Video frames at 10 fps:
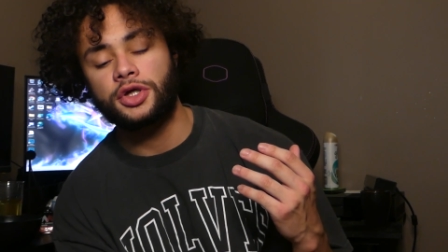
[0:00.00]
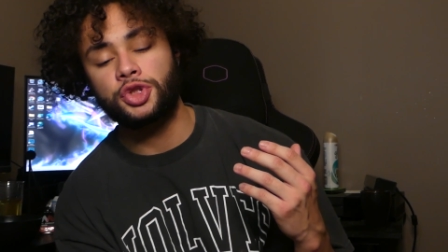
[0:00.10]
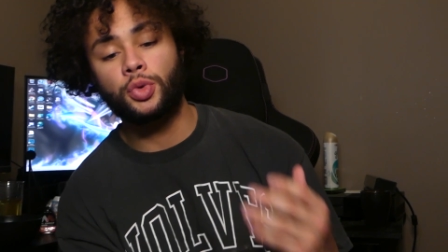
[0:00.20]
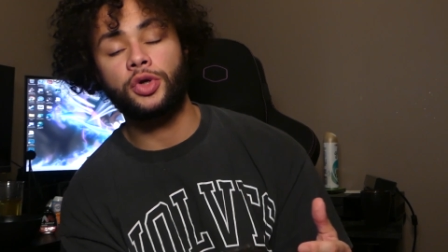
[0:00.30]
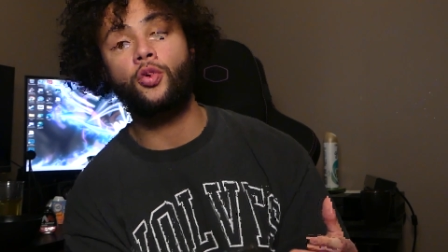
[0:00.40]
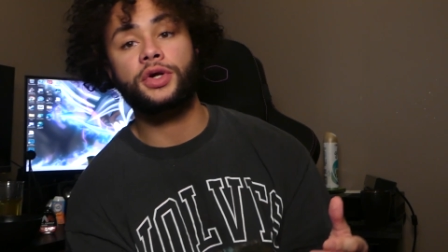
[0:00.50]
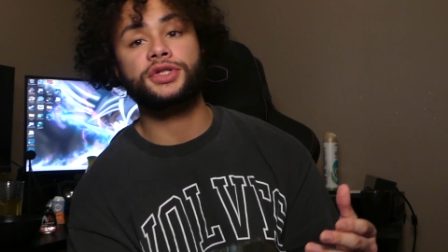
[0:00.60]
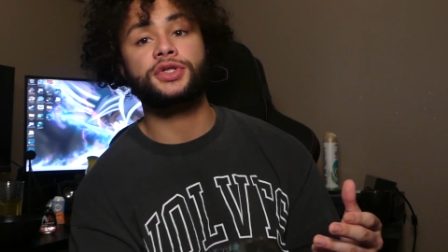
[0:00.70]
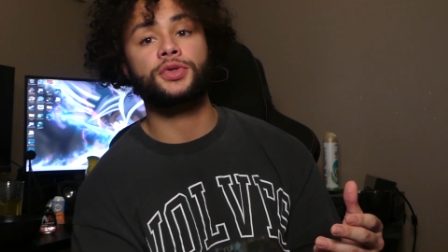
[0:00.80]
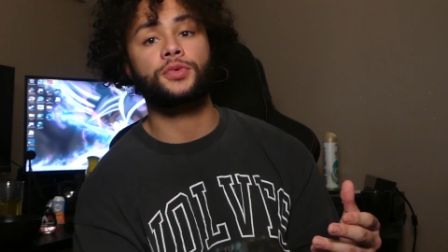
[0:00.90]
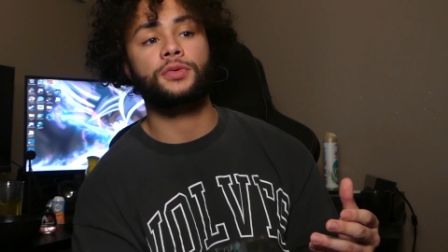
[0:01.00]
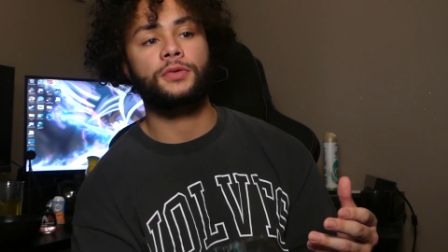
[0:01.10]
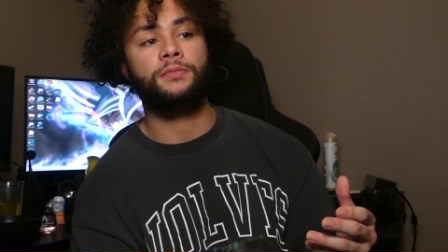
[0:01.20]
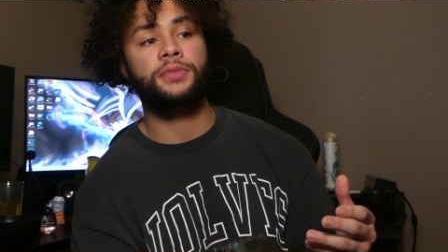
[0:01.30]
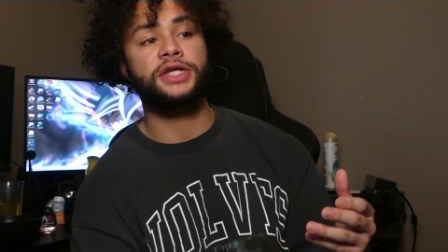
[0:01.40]
you are going to
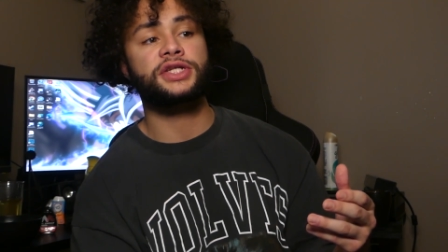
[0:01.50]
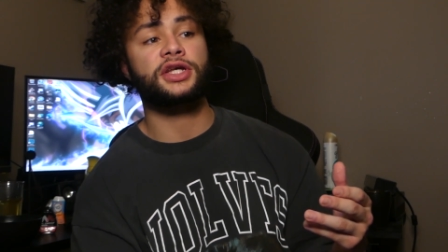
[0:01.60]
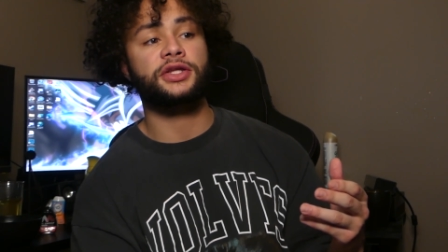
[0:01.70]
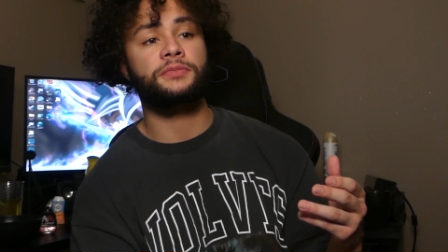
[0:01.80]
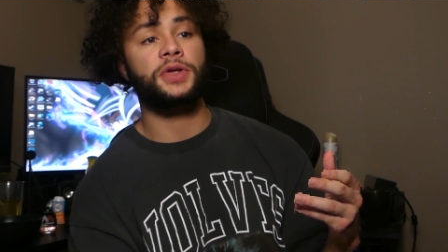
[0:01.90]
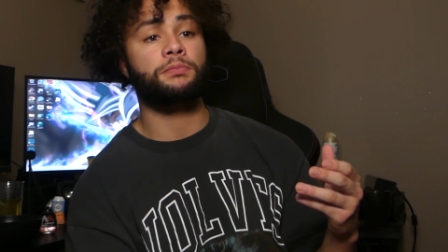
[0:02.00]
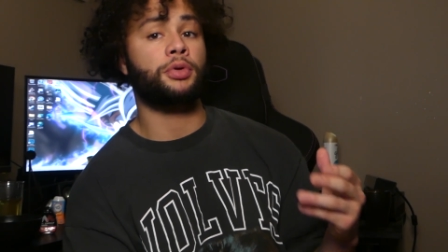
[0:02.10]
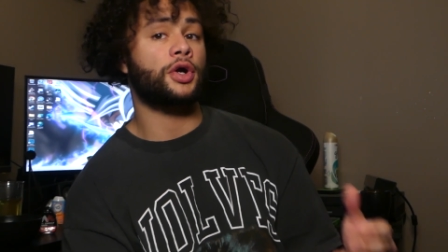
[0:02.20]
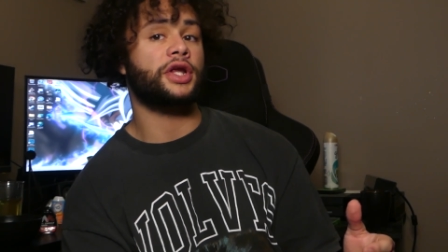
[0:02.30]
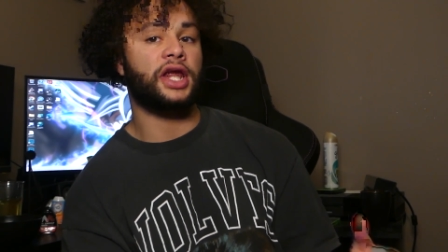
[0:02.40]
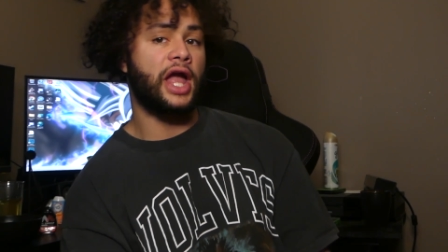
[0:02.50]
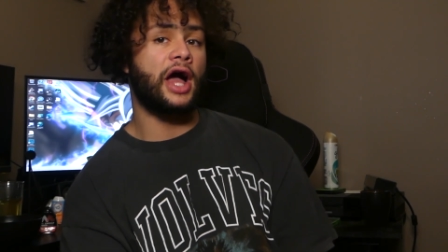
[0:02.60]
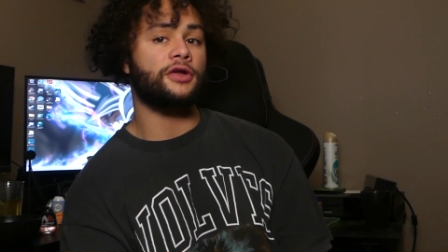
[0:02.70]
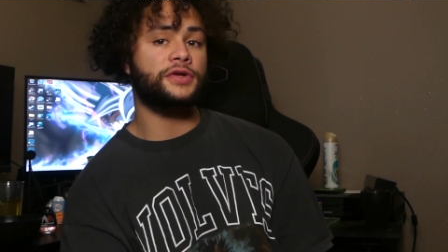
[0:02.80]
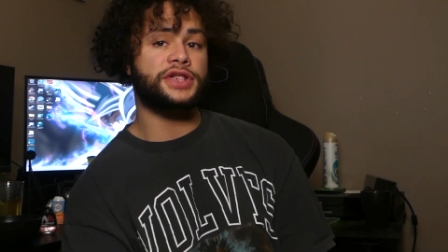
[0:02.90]
basically be burning
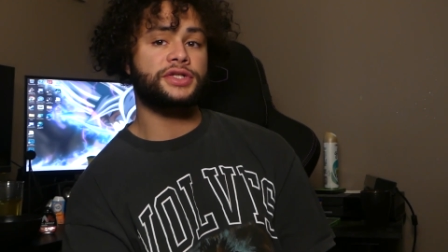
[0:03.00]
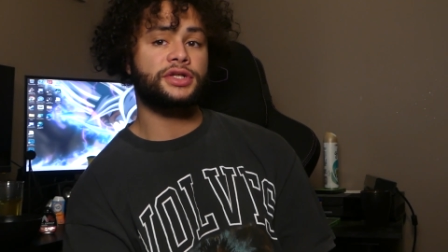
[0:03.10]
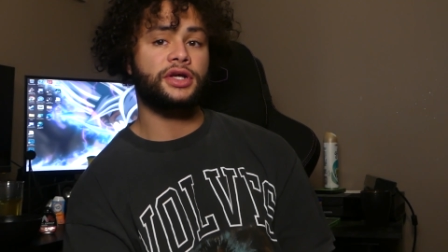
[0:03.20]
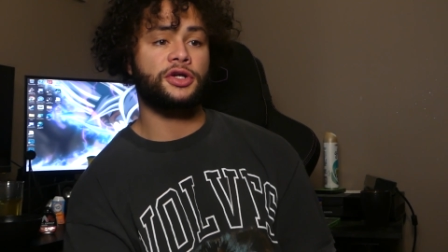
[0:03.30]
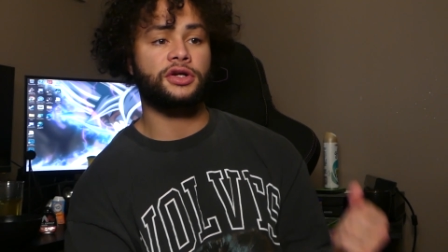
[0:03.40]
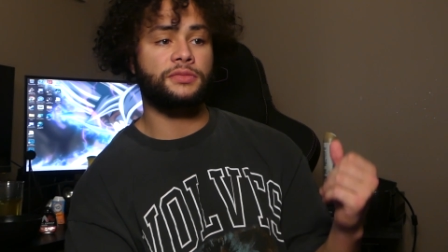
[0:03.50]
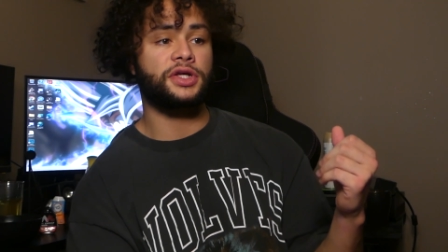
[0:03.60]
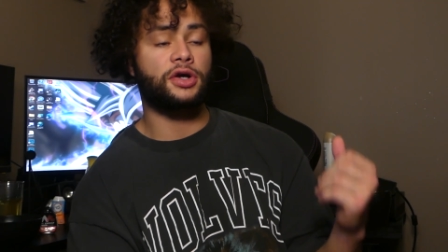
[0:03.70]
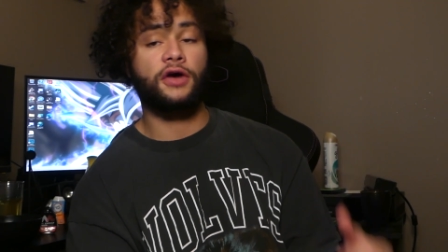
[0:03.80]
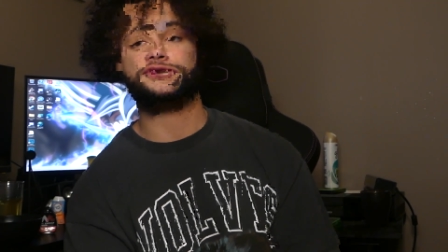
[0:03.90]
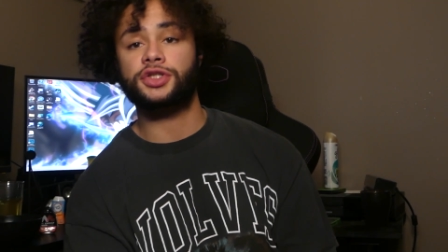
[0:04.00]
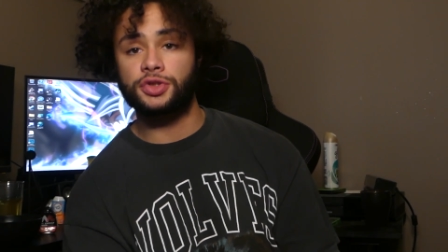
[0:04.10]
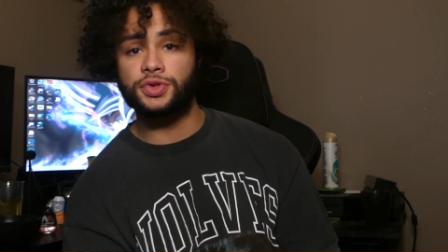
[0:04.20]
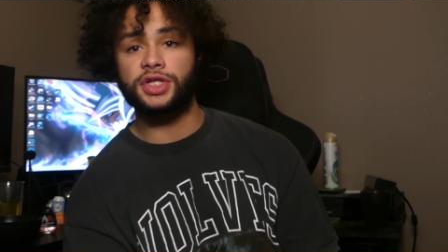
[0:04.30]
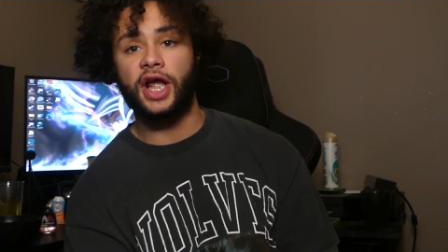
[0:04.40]
calories. You're gonna be obviously
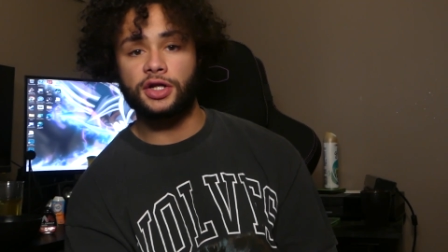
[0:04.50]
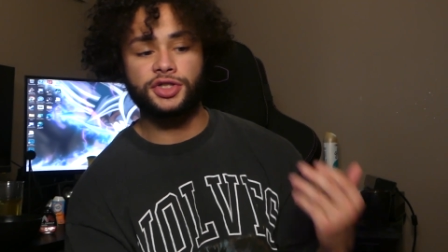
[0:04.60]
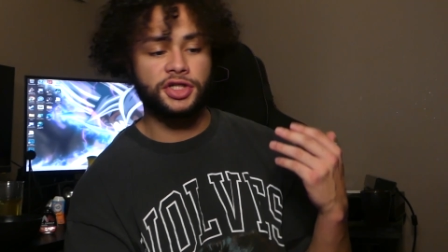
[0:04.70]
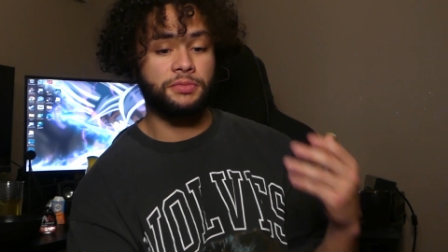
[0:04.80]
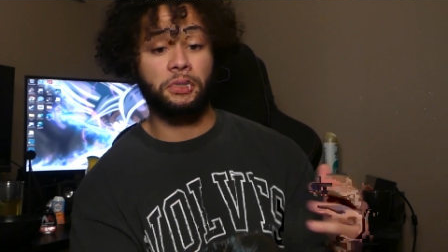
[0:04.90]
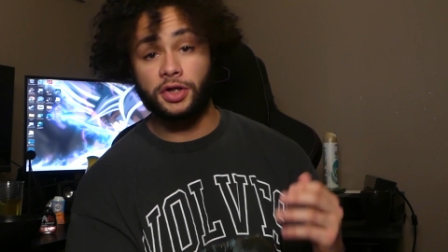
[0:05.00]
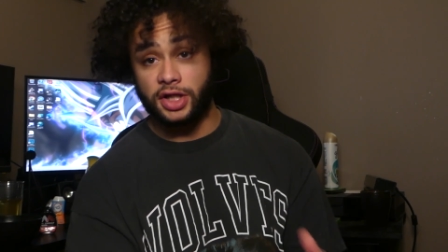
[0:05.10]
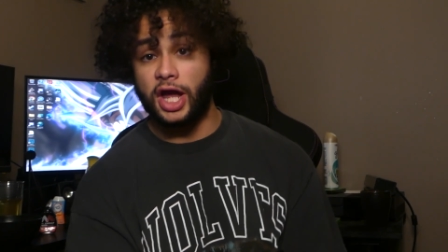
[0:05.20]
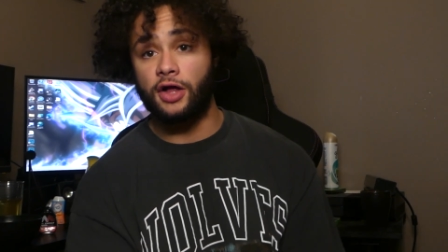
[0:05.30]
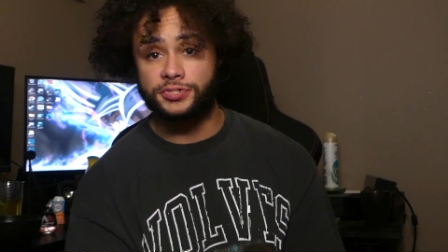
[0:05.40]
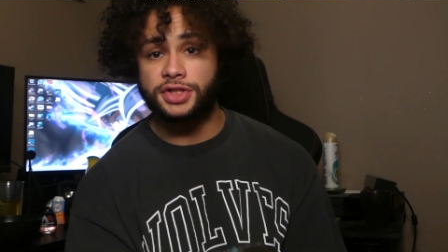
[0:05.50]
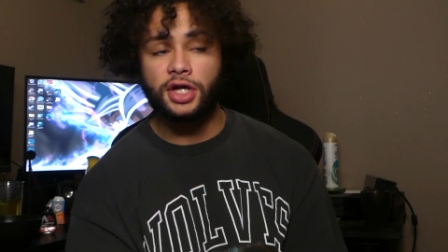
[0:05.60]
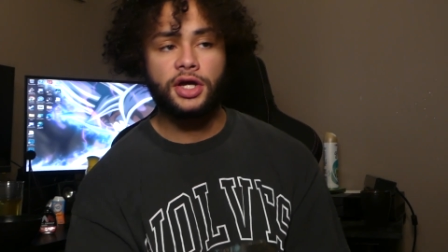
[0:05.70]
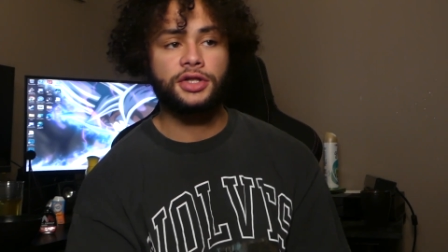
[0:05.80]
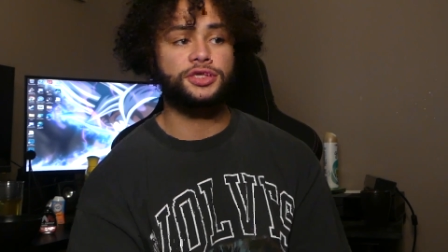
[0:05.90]
using energy to burn the calories
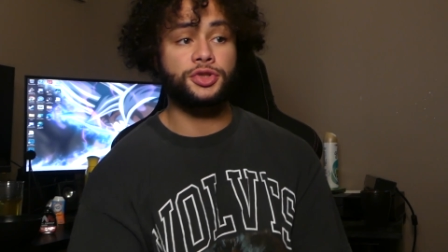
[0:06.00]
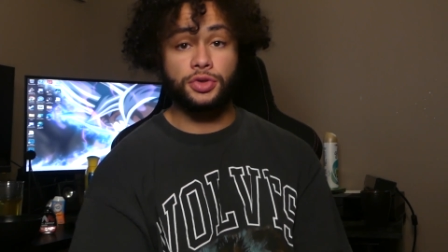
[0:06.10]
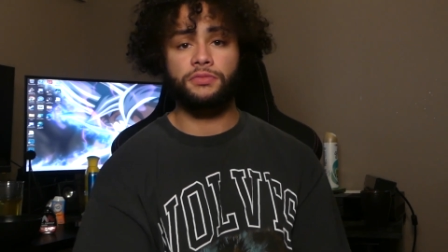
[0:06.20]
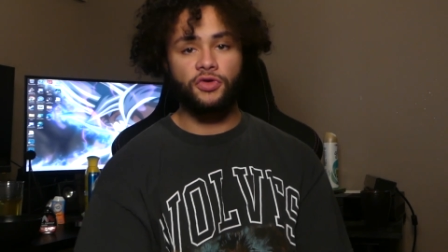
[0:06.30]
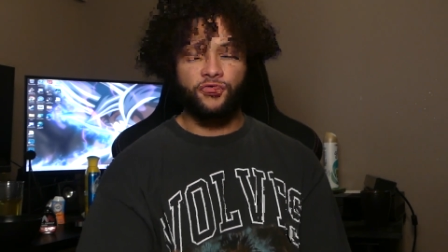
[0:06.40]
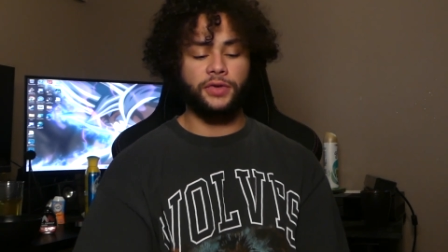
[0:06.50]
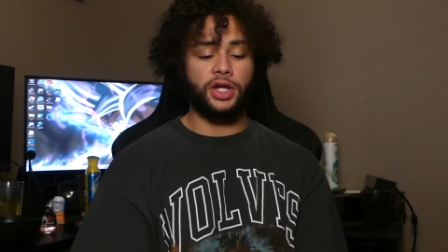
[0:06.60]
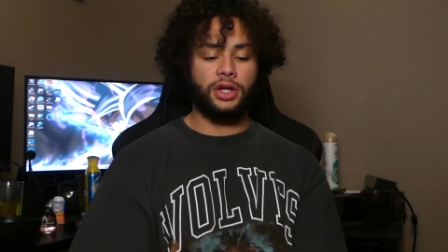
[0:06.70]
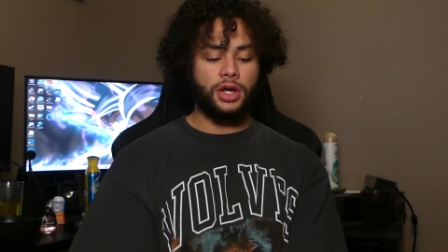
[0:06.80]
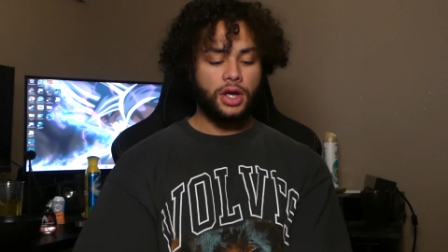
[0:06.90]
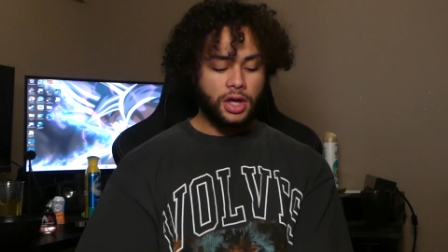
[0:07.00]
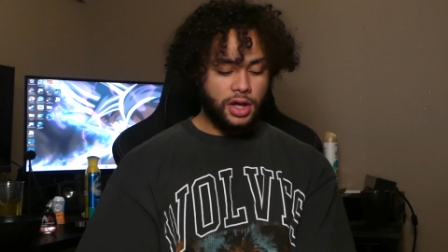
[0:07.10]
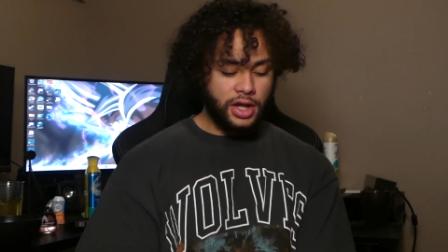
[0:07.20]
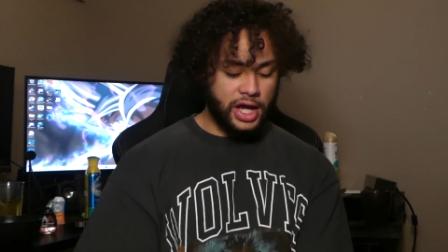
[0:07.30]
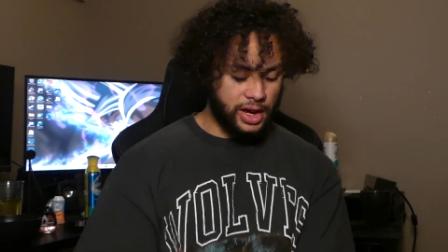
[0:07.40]
to do the movement.
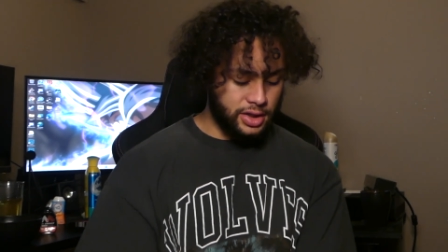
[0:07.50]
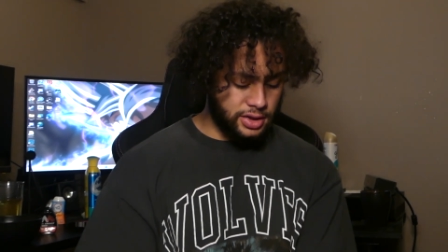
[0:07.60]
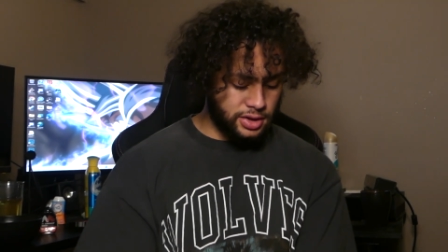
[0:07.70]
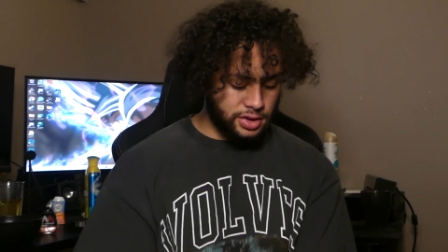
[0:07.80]
And